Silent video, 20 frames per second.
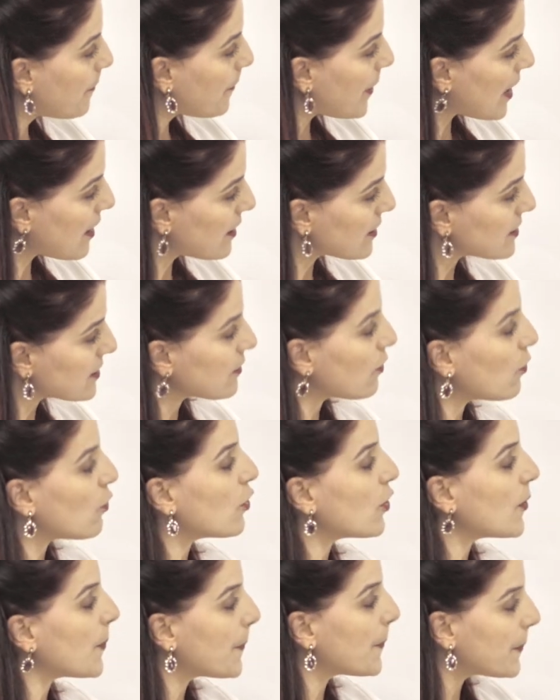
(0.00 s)
past
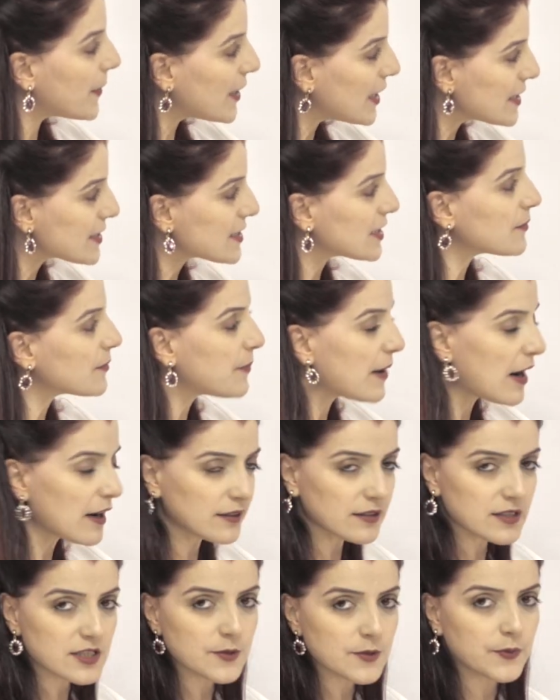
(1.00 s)
or present
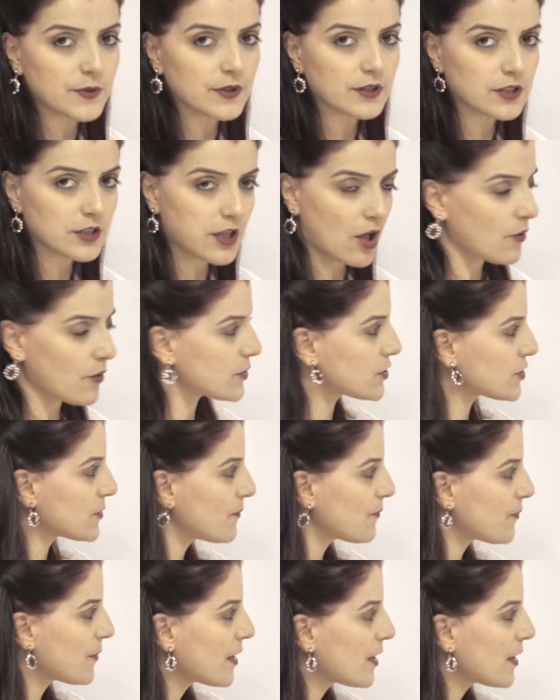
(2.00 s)
participle clause.